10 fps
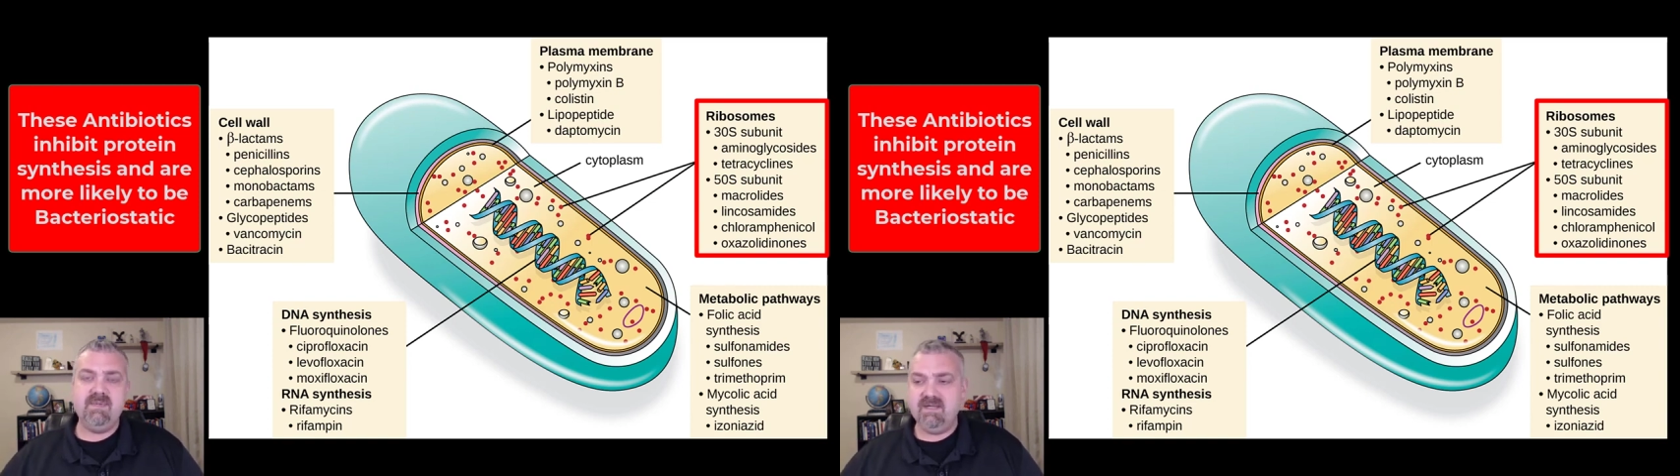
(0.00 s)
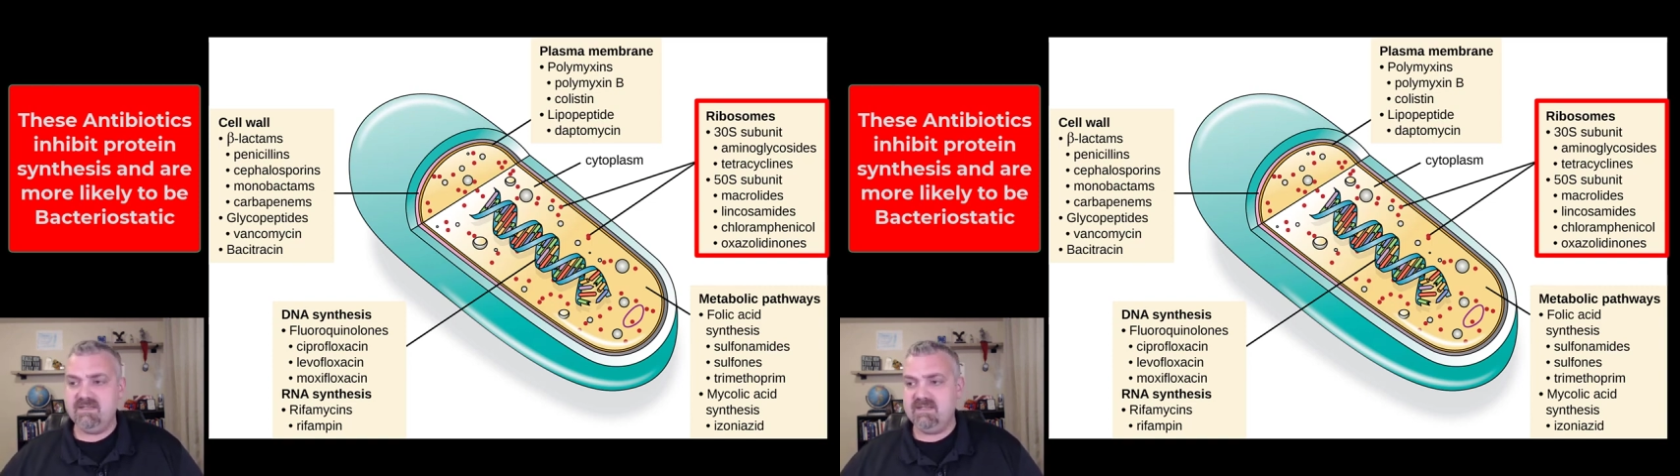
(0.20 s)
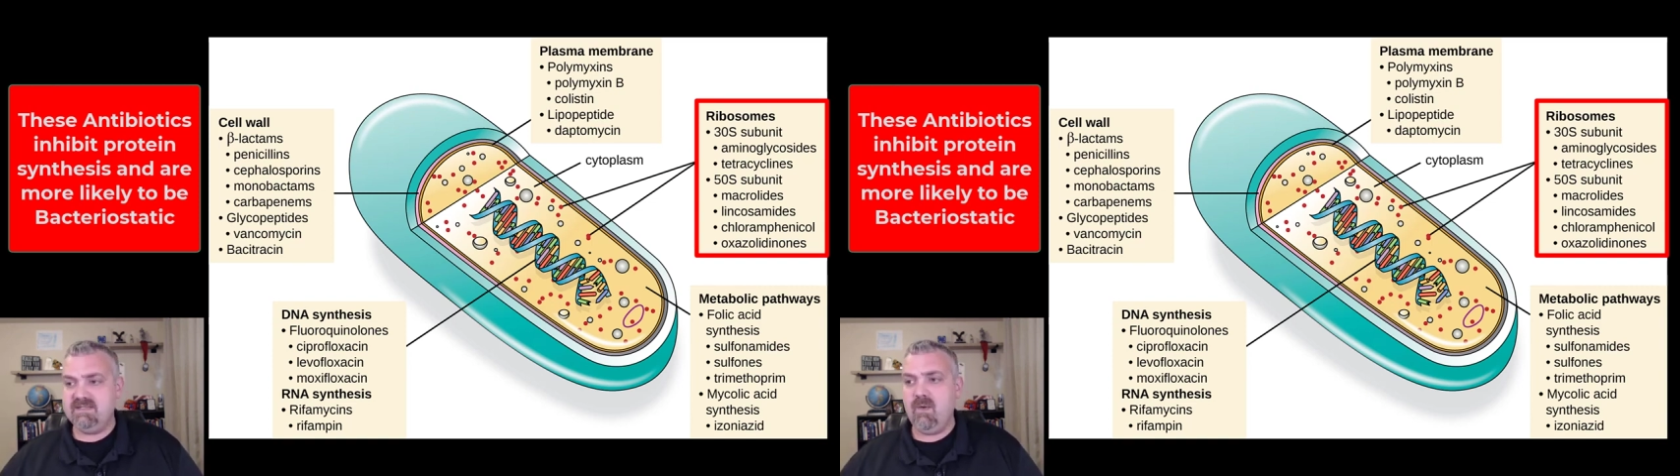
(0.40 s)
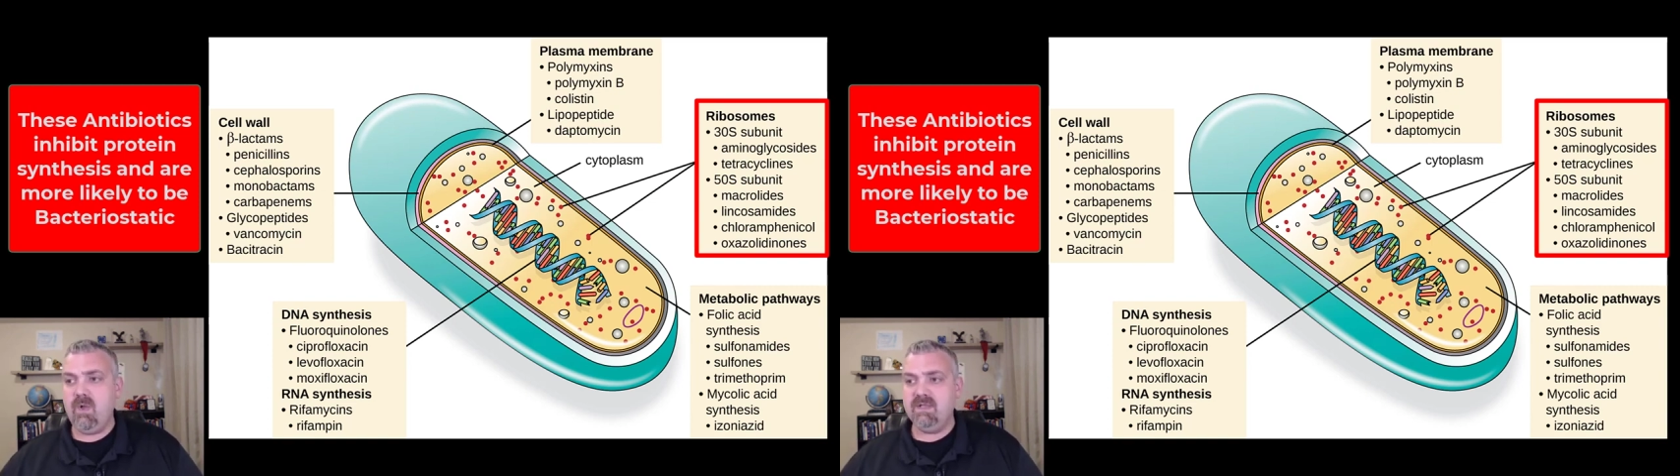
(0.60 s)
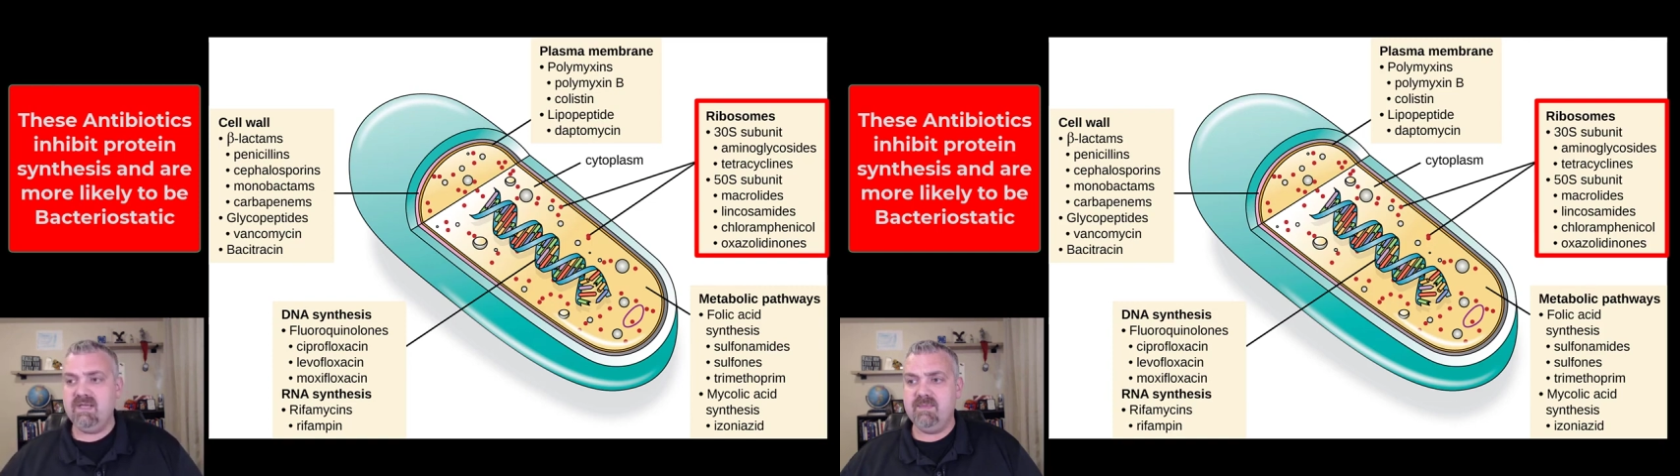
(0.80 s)
because the cell
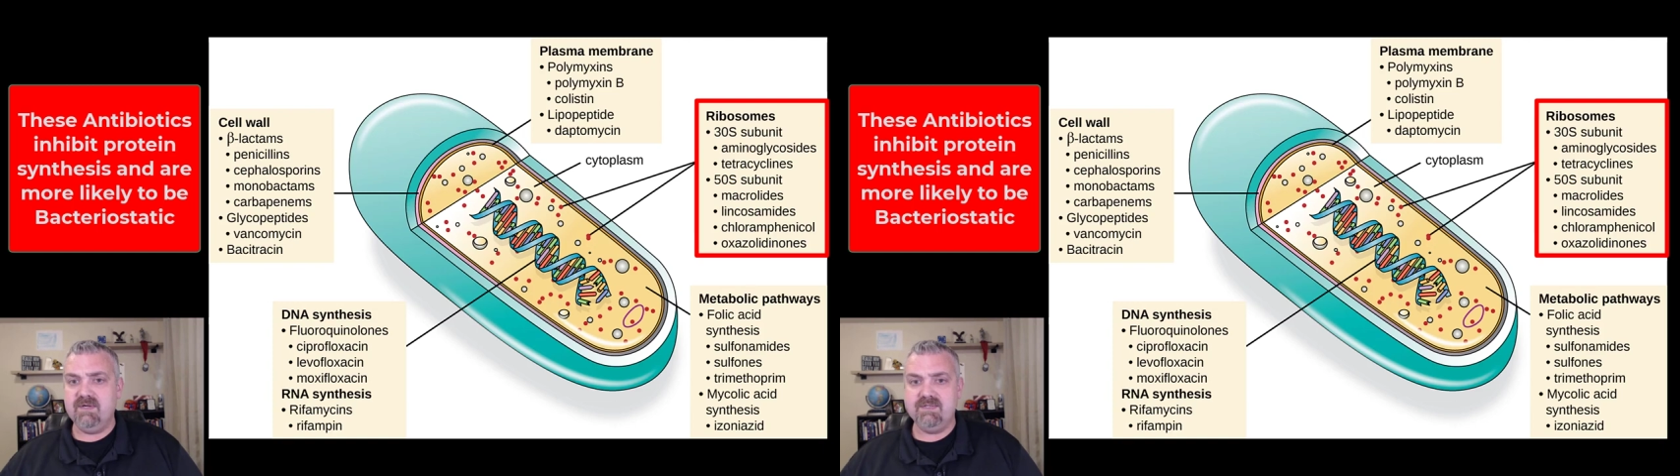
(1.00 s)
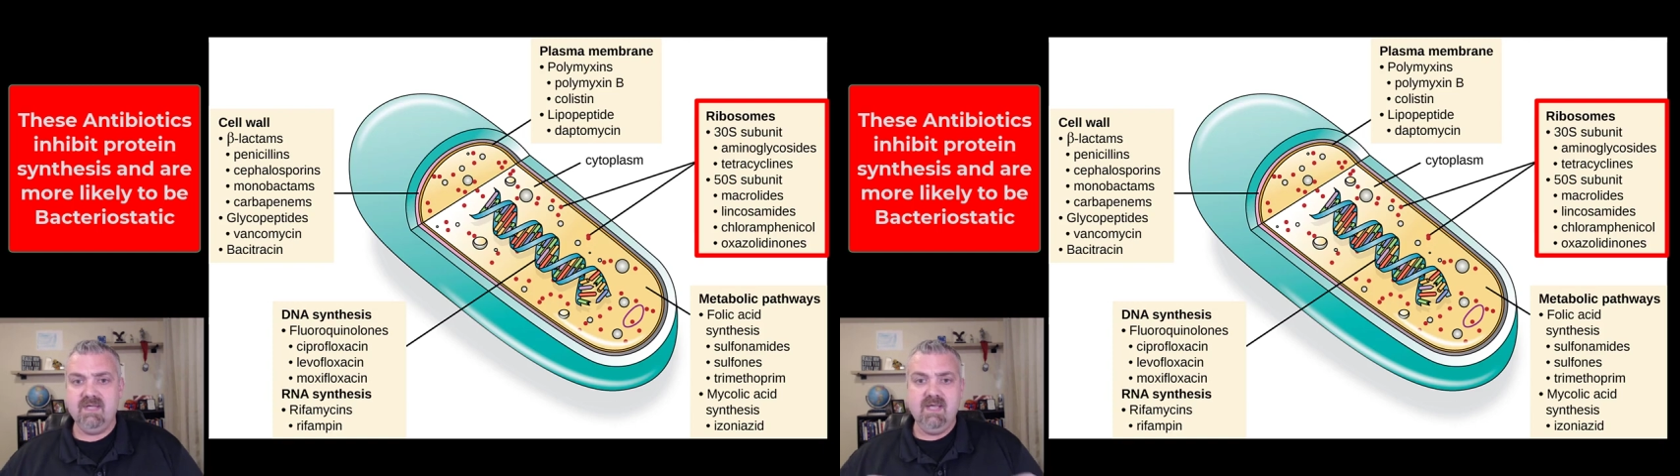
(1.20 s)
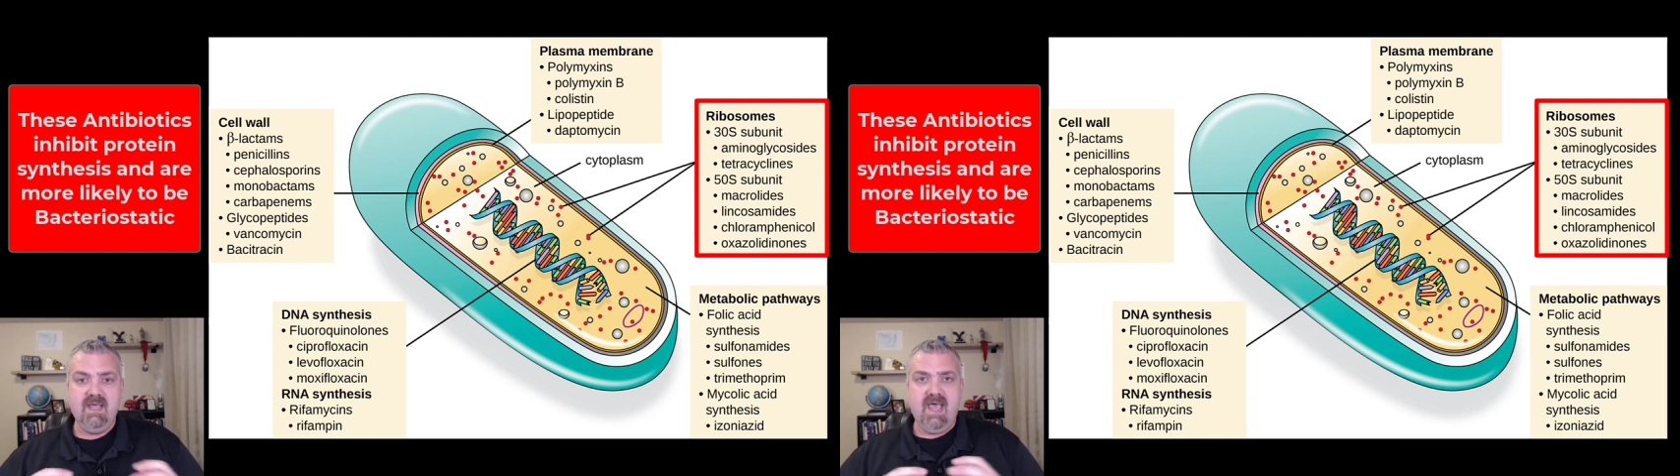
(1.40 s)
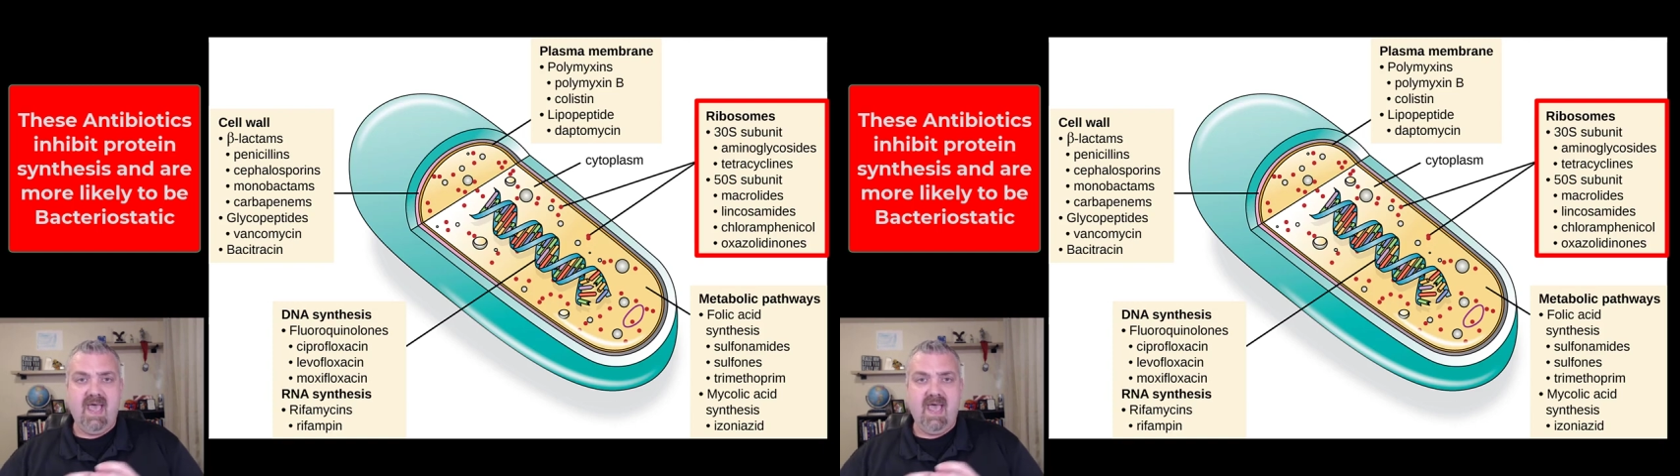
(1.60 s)
wall inhibitors,